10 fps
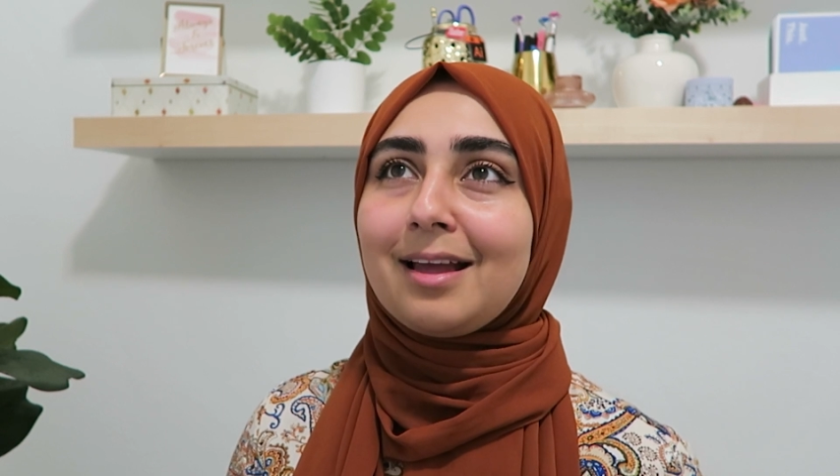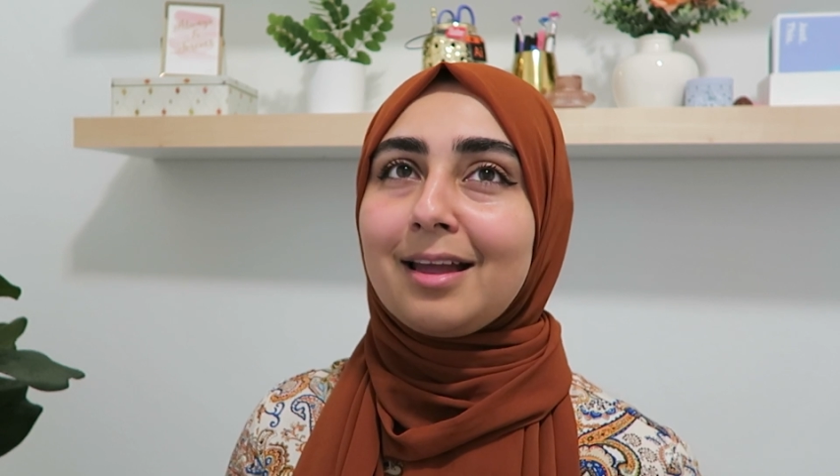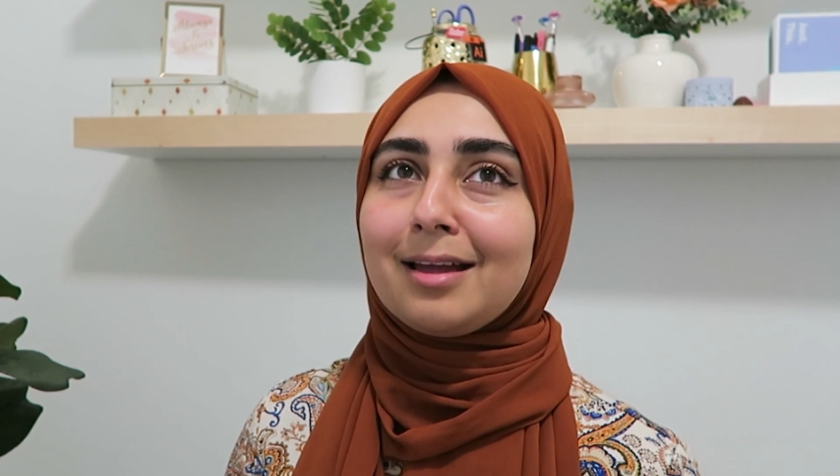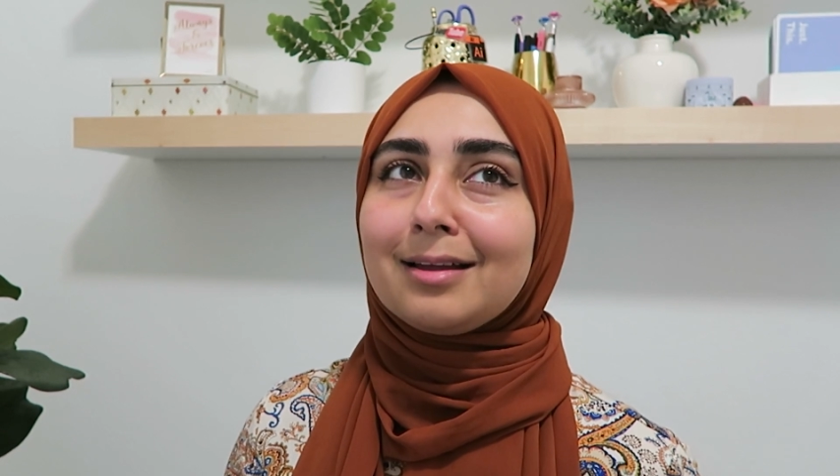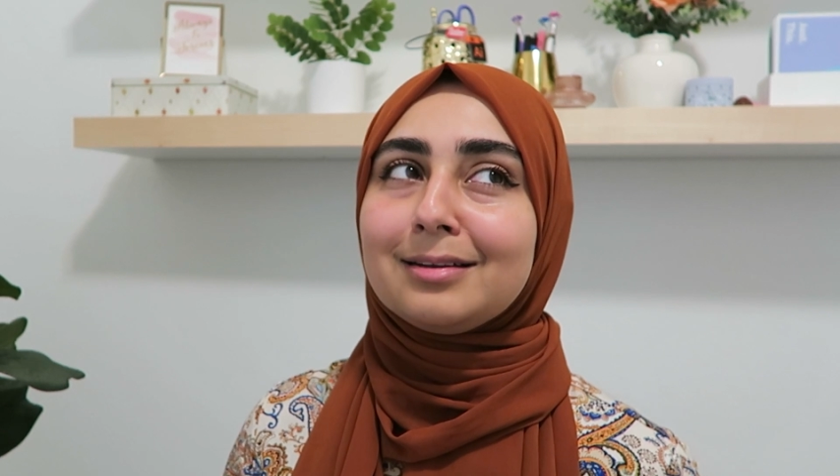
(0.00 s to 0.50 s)

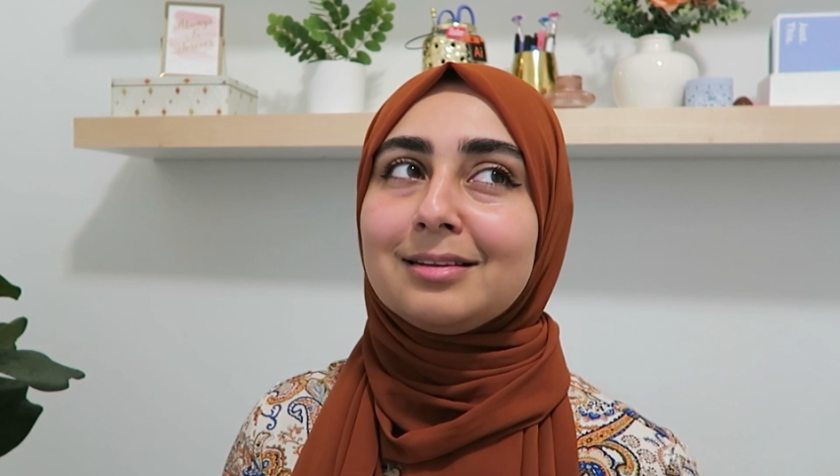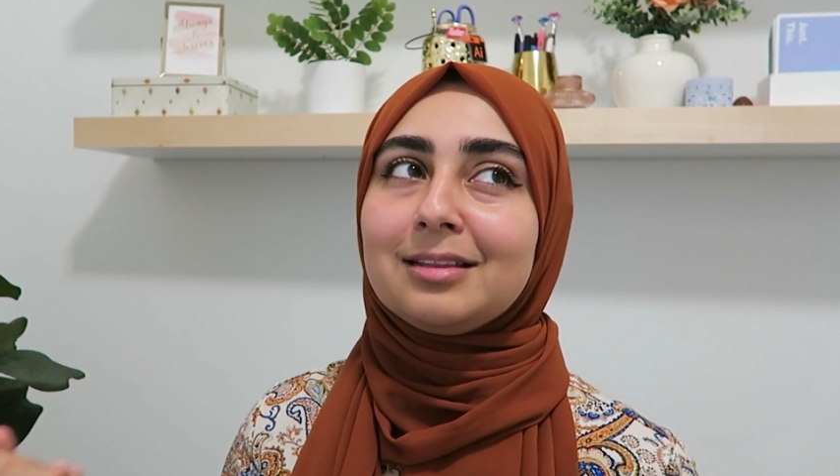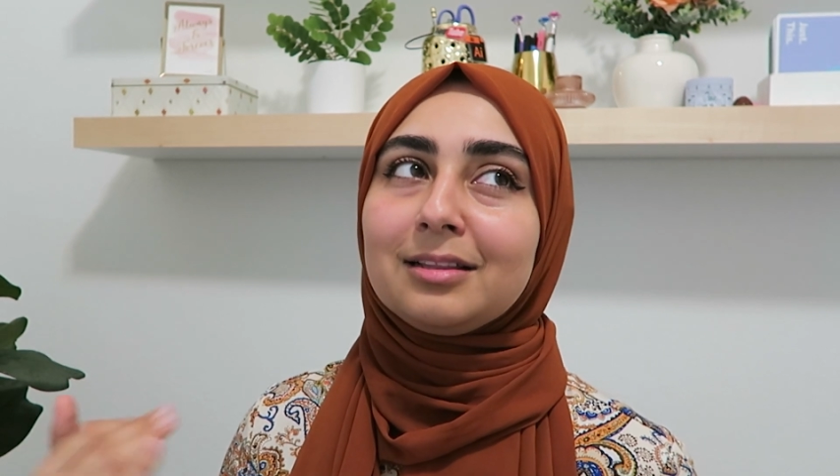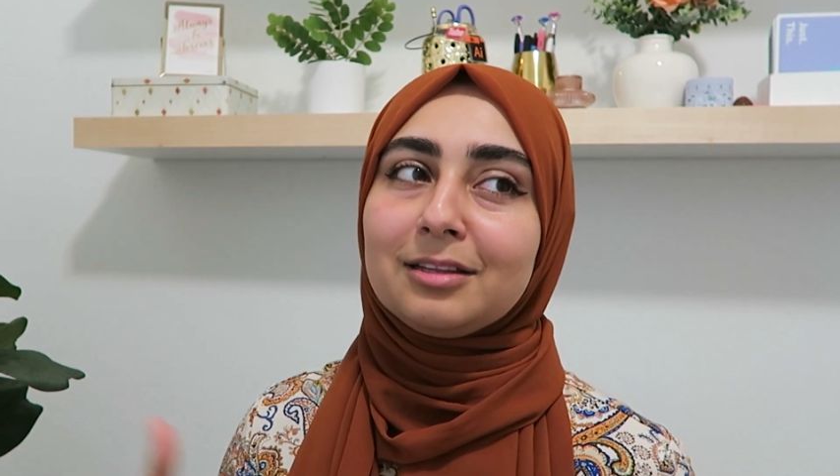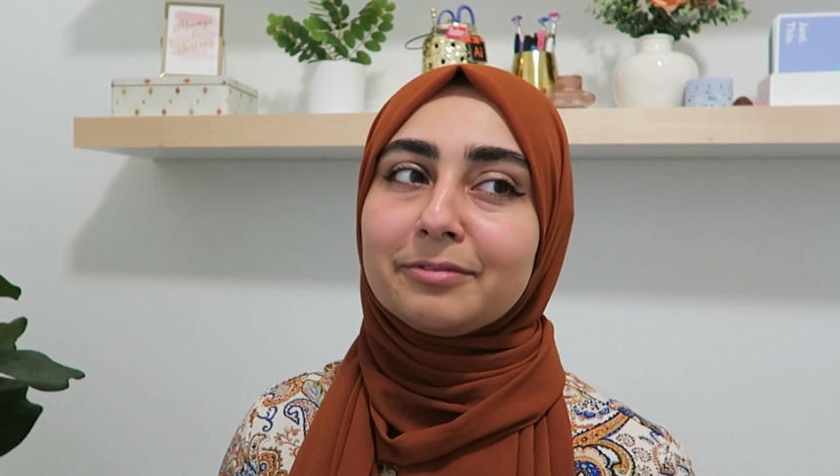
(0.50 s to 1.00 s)
and
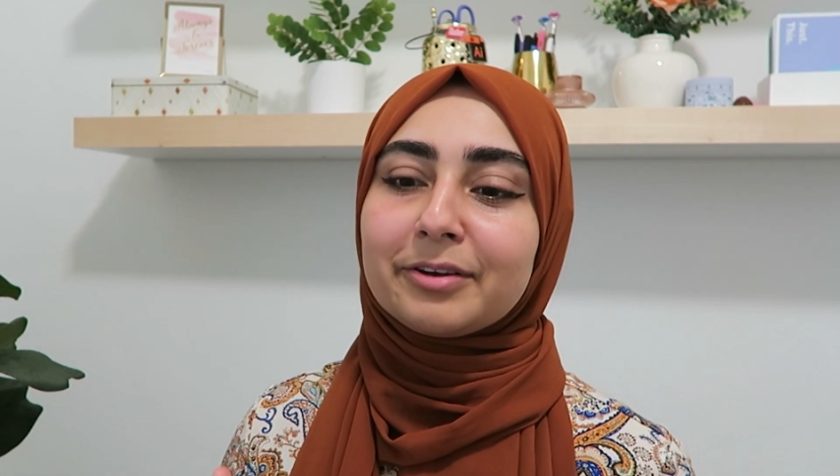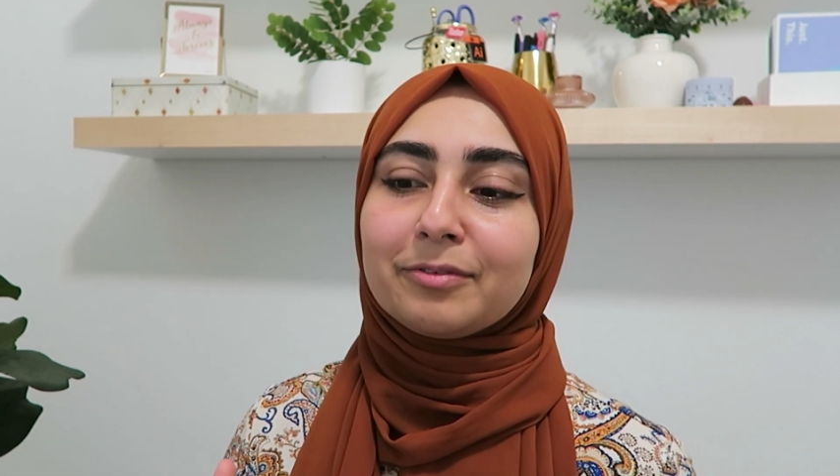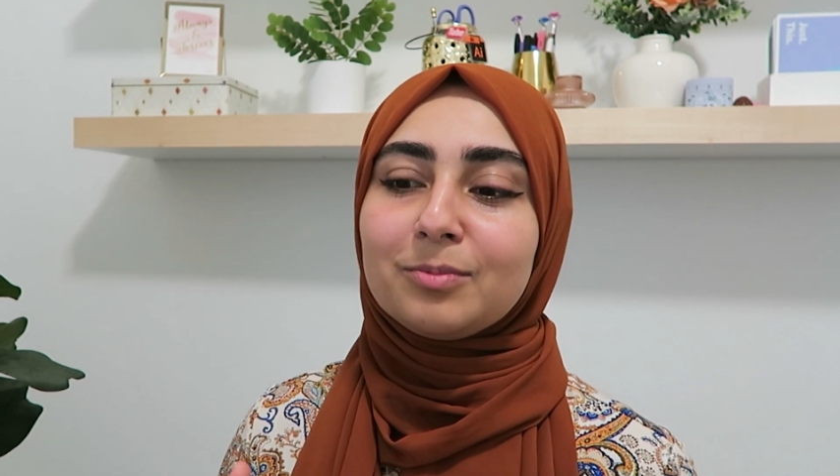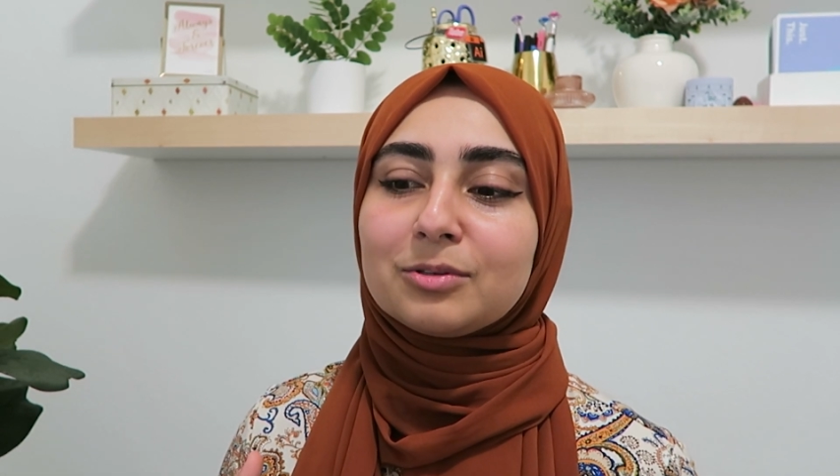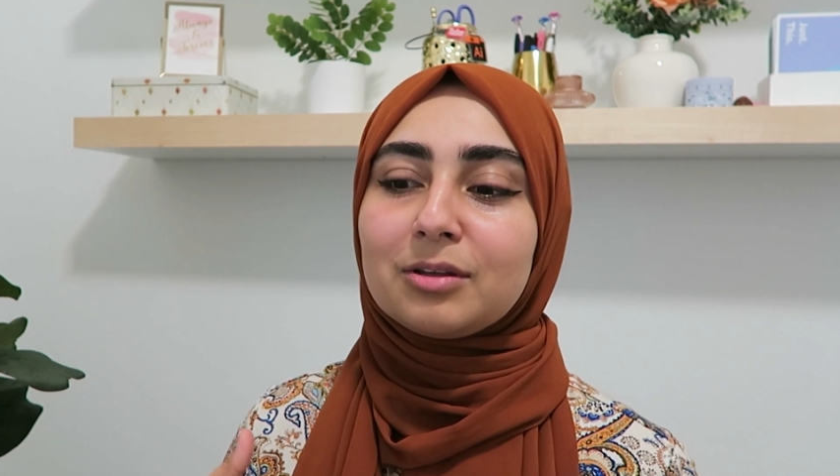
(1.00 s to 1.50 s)
the living
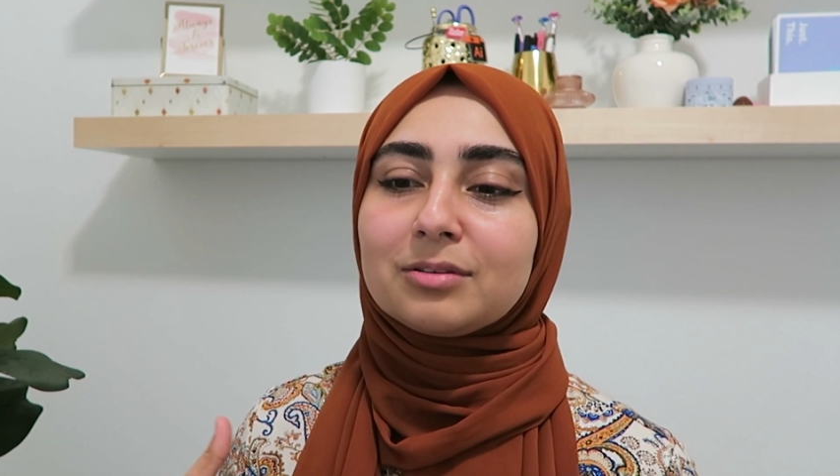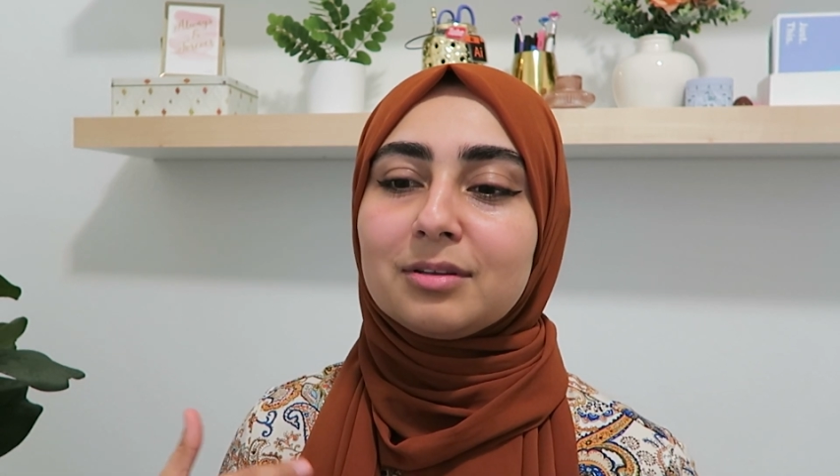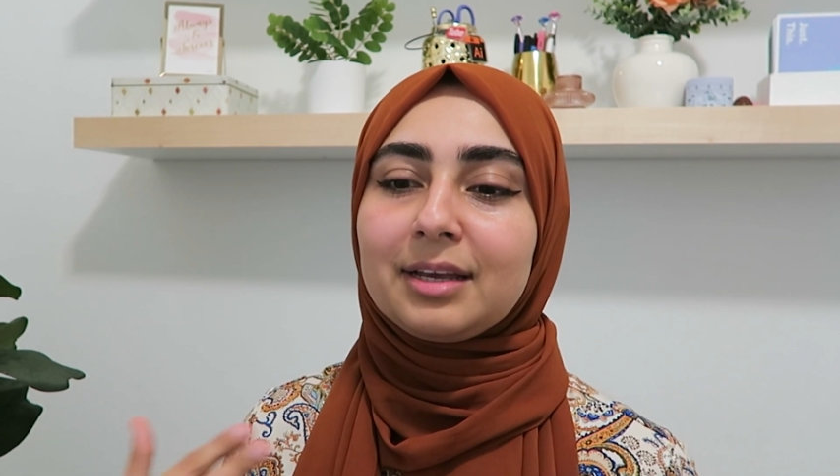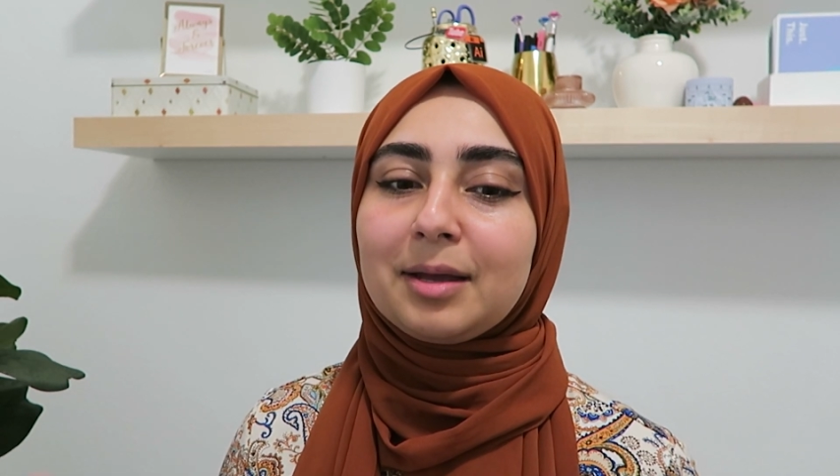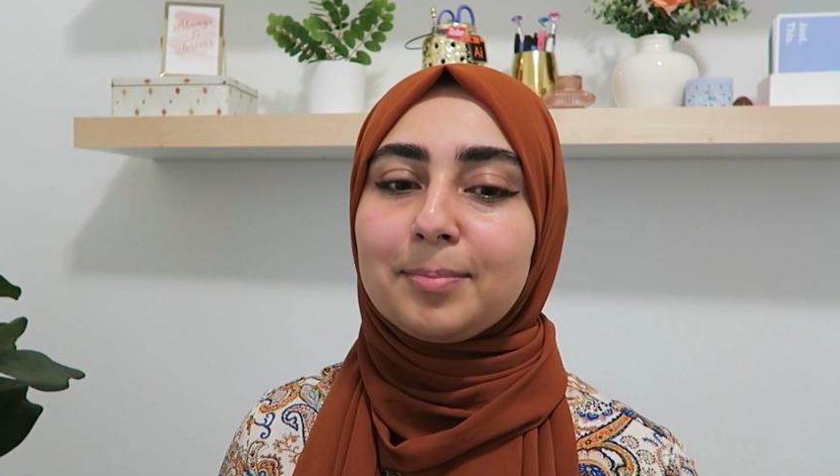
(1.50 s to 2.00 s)
room was also like a